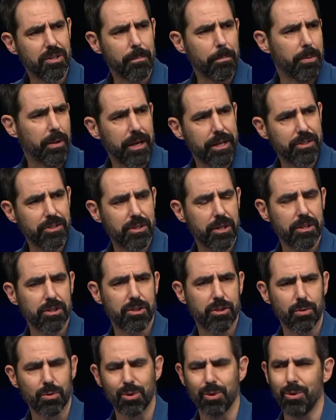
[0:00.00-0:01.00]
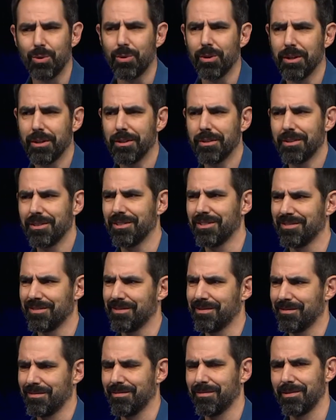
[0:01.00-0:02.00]
bless us through
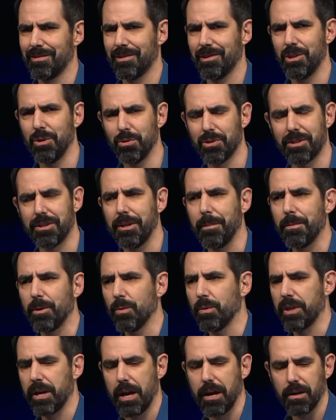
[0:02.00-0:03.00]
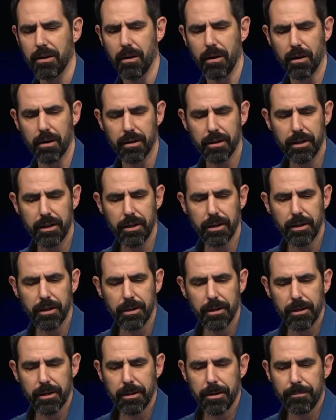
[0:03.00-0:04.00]
you sleeping with Hagar.
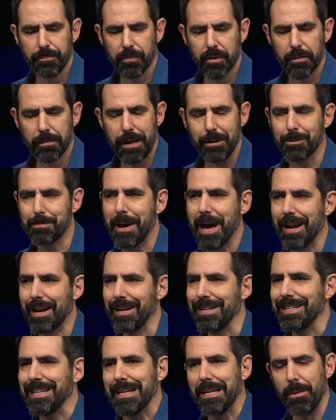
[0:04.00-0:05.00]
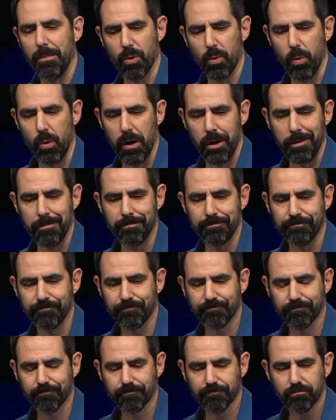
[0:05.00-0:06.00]
That was bad idea number one.
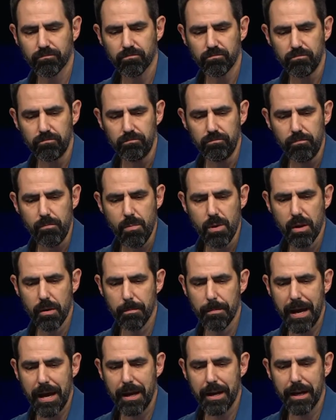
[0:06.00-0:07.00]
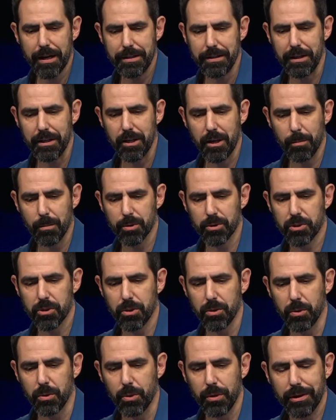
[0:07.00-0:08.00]
Bad idea number
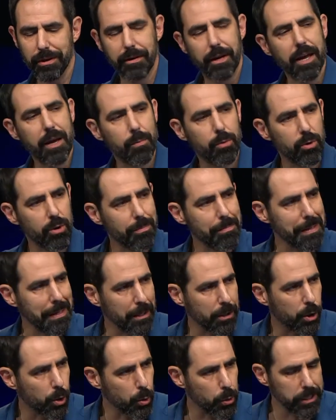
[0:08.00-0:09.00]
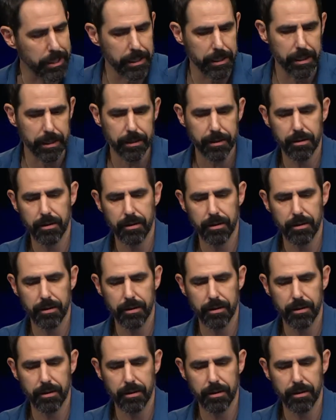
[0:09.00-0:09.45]
two Abram agreed